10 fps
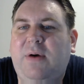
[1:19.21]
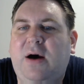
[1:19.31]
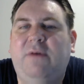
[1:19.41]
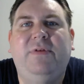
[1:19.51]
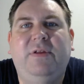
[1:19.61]

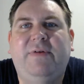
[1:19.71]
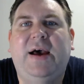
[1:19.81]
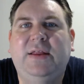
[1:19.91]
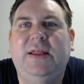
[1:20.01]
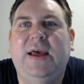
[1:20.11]
apart from the
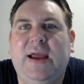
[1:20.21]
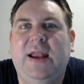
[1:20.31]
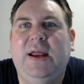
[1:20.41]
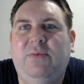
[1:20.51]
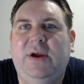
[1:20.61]
fact that they're
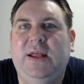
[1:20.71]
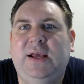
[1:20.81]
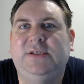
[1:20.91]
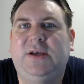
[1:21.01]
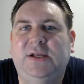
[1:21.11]
getting really
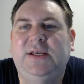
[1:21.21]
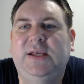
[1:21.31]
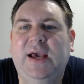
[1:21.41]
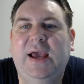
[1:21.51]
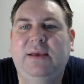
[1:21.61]

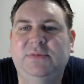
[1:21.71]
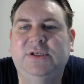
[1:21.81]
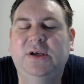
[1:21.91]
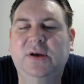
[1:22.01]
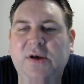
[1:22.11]
exciting games.